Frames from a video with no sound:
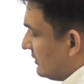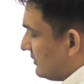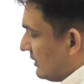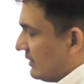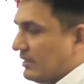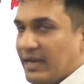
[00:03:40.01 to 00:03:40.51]

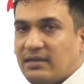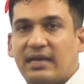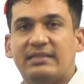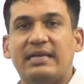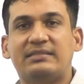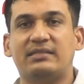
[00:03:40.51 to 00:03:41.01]
and that,
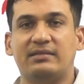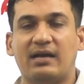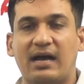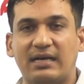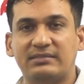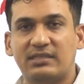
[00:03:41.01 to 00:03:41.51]
and that's it.
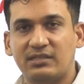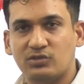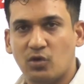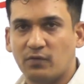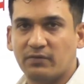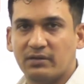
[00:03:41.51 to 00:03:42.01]
Answer is
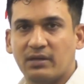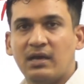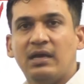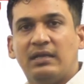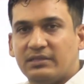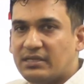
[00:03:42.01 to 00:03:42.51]
over.
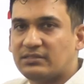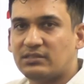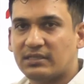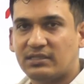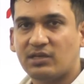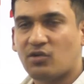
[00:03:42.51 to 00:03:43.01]
There is
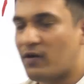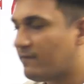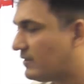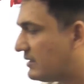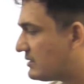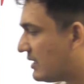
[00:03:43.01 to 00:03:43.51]
nothing wrong
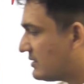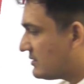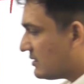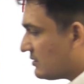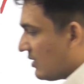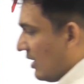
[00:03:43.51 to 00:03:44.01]
with this
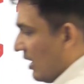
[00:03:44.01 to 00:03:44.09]
answer.